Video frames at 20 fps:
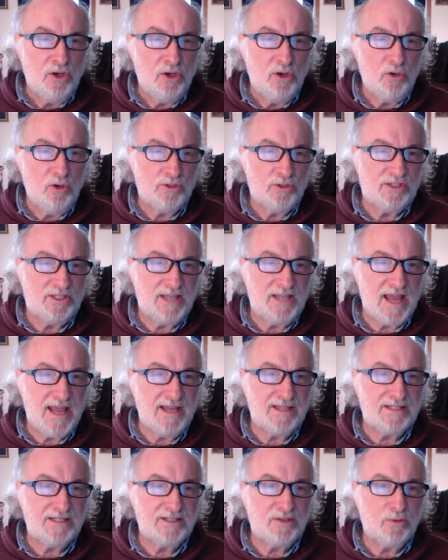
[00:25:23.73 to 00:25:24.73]
whose
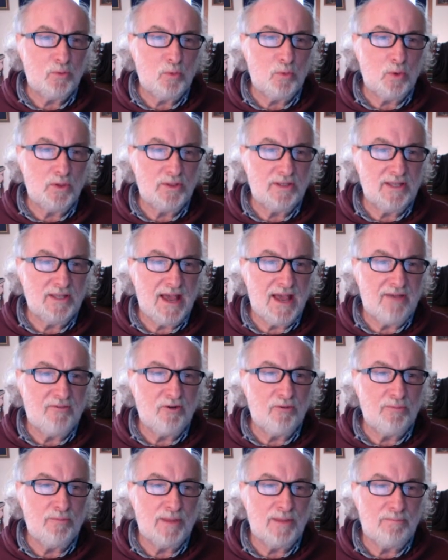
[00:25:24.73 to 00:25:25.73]
stakes will
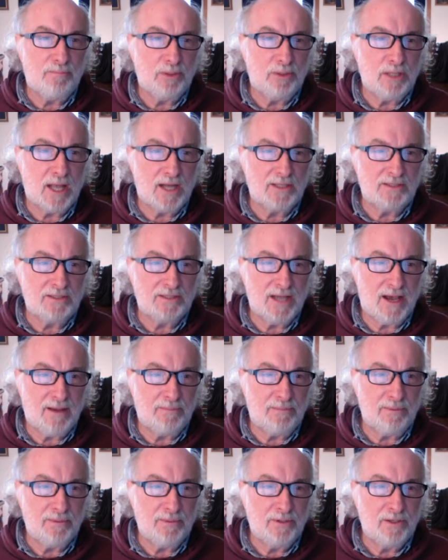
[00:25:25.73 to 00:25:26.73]
never be plucked
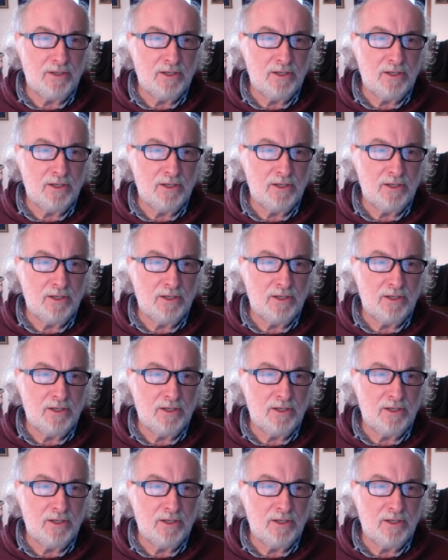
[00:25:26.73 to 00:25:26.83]
up,